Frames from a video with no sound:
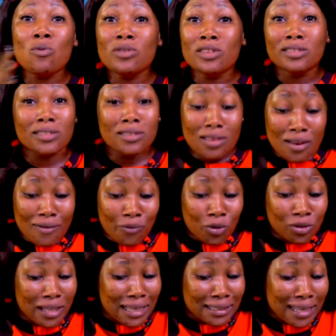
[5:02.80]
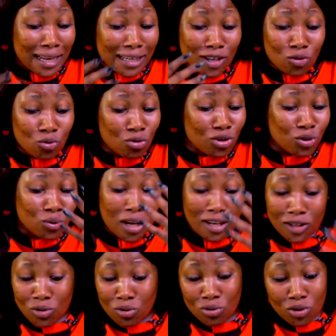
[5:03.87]
with the voters card, they do this one,
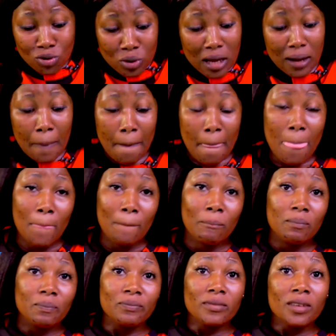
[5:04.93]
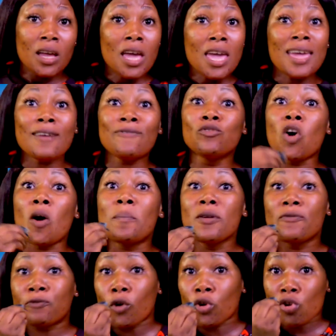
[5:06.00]
they do this one. If not
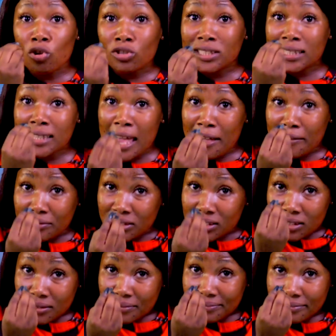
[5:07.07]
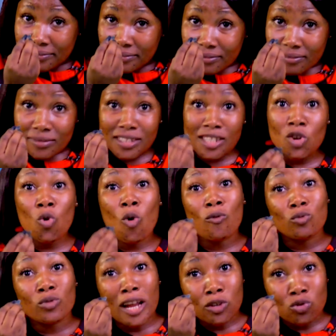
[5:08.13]
be for yourselves, think of
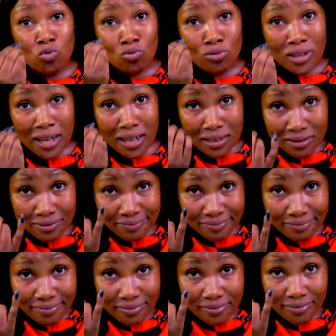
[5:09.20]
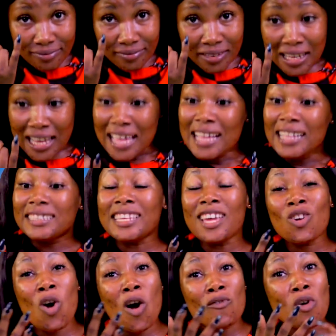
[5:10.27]
your children.
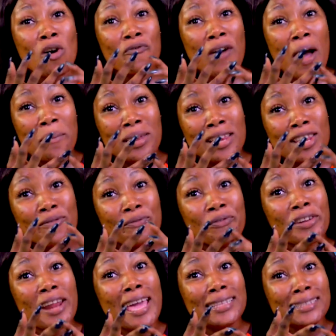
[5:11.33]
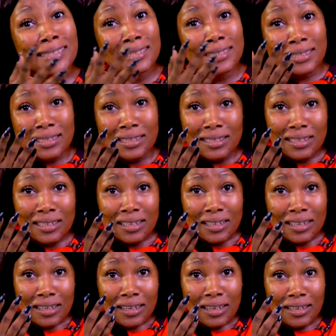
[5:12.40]
Think of your family, friends,
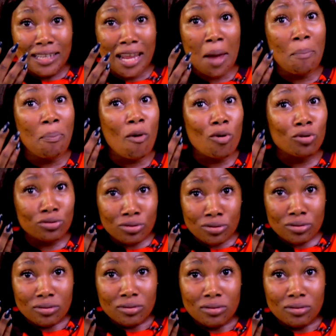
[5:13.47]
neighbors.